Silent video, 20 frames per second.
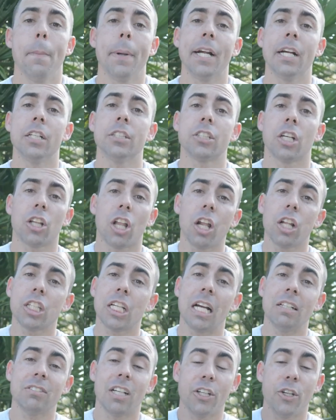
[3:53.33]
Because a lot of
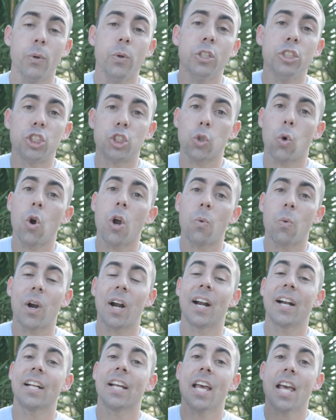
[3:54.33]
times I do enjoy
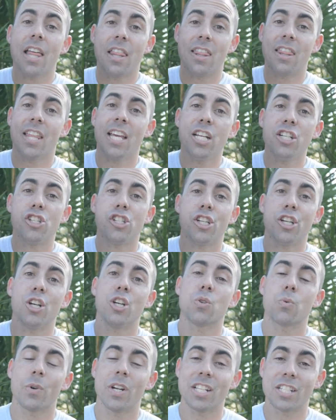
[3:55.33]
wearing these
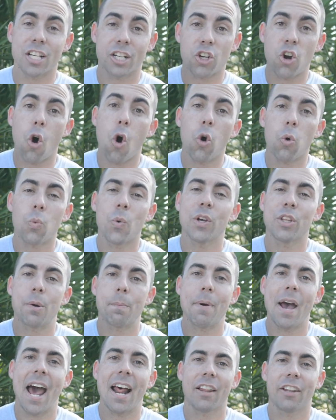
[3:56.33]
shoes when it's a cold weather
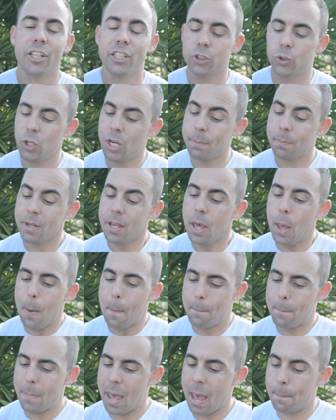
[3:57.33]
paddling trip,
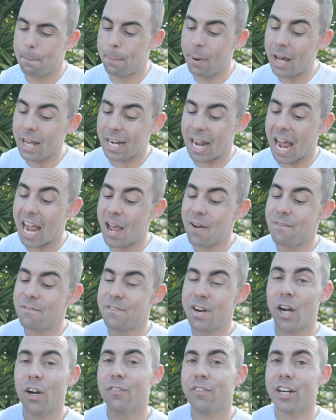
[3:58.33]
but I am
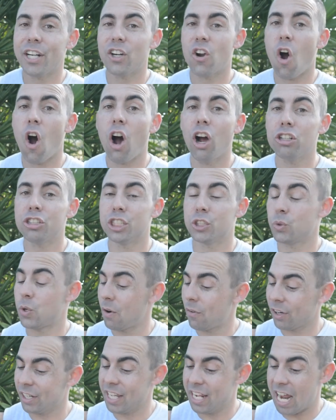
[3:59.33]
very, very cautious
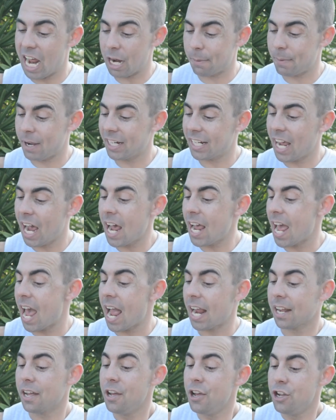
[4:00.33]
whenever I get out of my
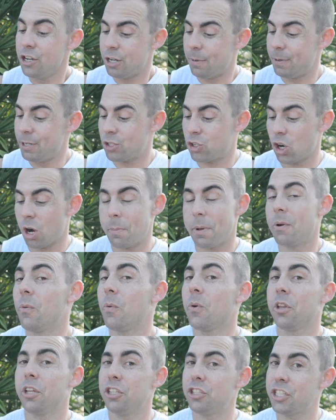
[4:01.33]
kayak to be sure I'm
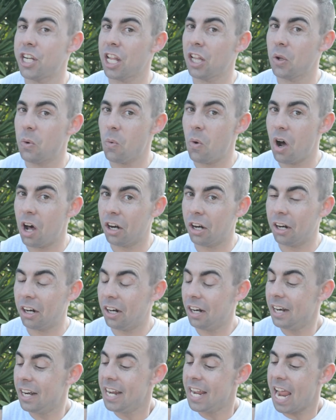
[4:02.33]
really shallow
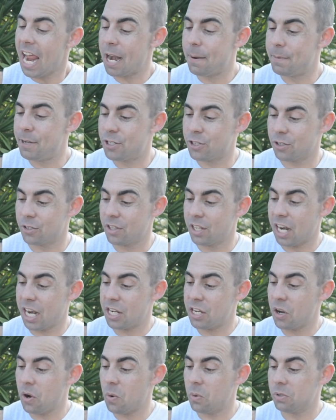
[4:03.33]
water and to be sure that I
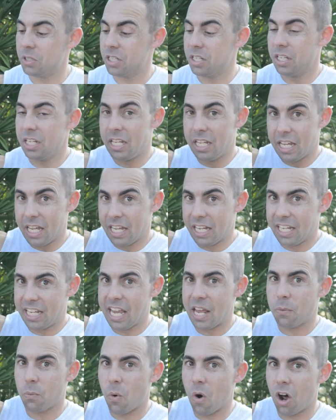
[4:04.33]
don't
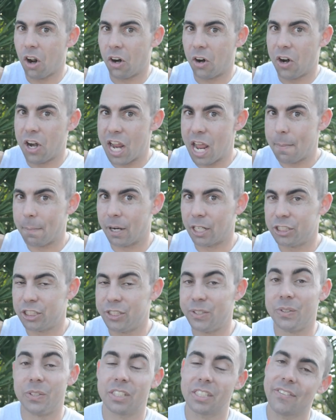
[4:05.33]
get water in my
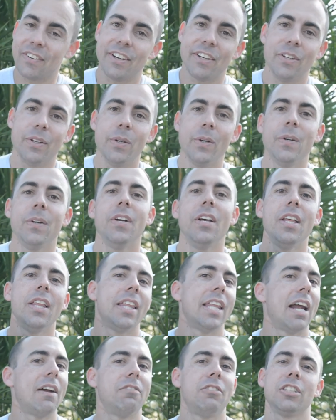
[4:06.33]
shoe. Because if I do,
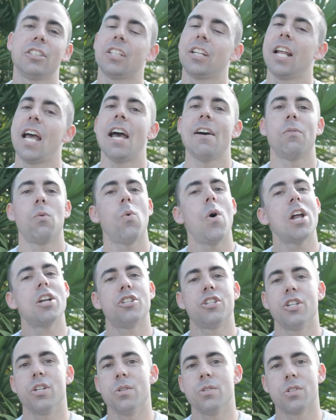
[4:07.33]
then I'm just gonna have wet
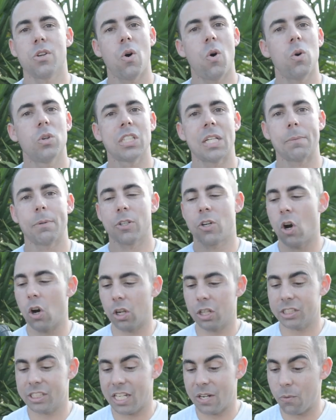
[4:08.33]
shoes the whole time
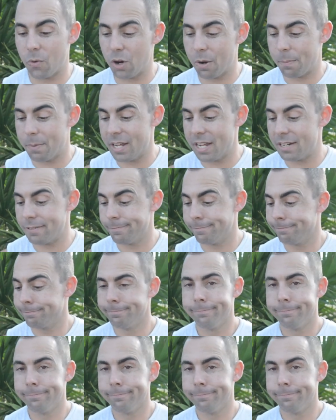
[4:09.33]
regardless, and it would have been